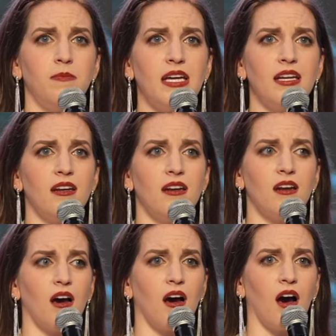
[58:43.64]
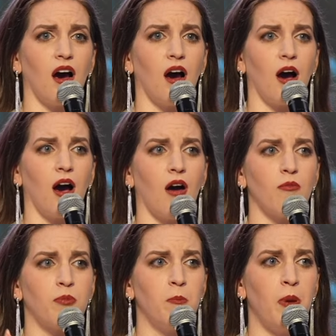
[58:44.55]
being
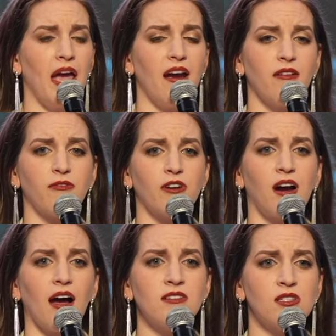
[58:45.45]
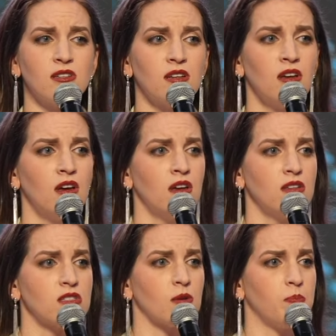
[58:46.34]
prepared for God
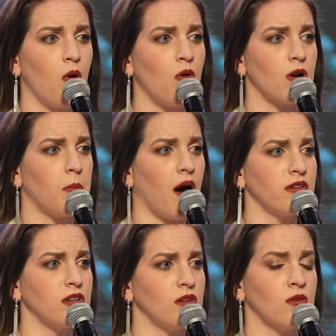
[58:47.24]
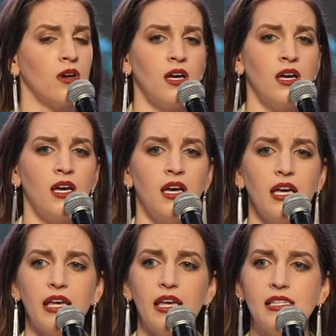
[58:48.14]
to pour upon you,
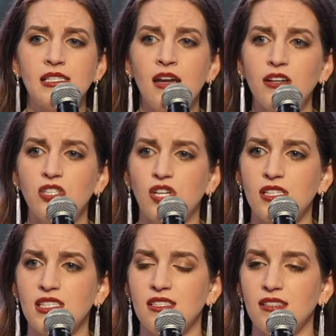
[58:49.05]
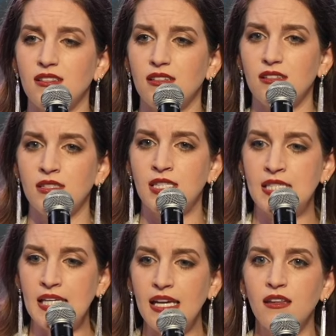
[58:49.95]
is not just
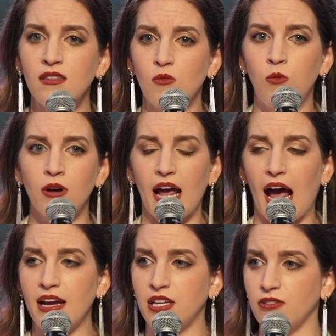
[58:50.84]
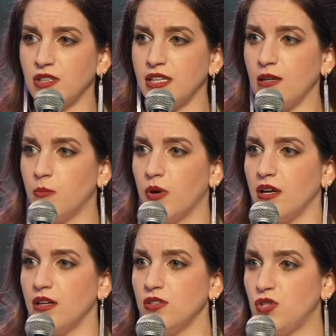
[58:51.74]
seeing the Word accurately,
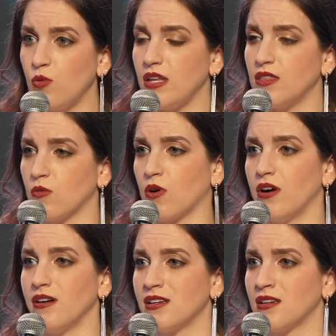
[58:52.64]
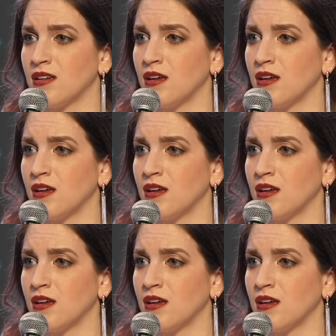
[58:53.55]
but doing the Word,